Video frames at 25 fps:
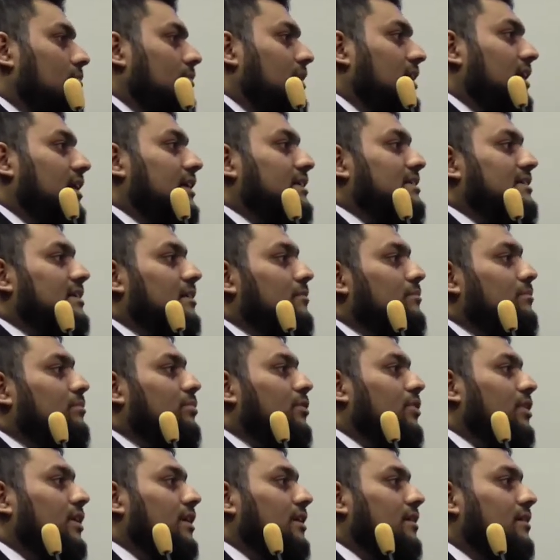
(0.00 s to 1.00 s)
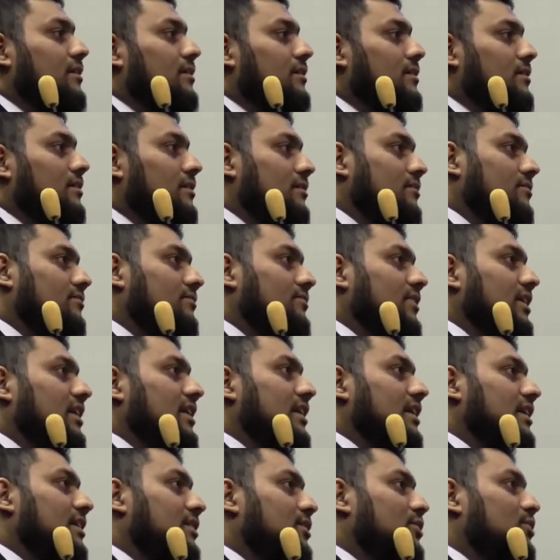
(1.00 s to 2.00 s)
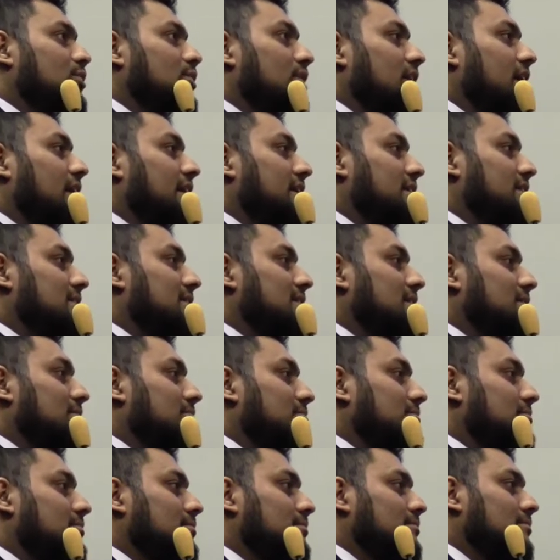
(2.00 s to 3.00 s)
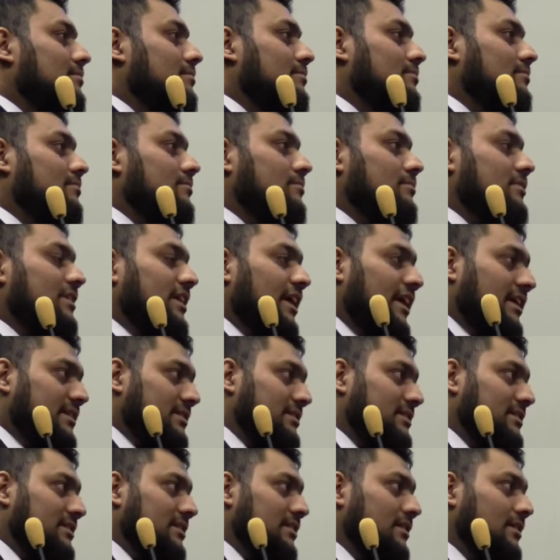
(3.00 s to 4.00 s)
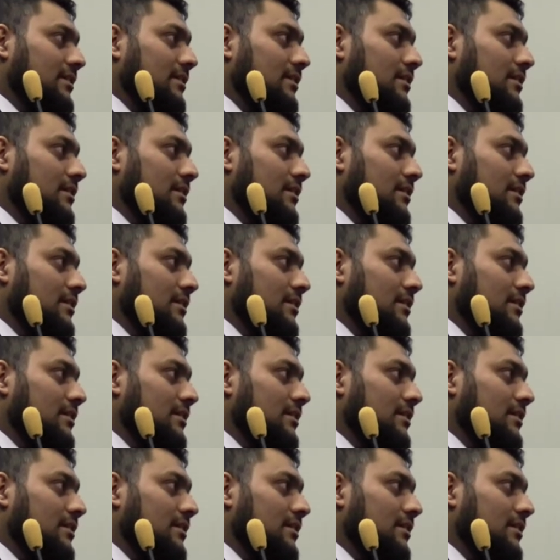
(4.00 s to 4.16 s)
But at some point we need to write some text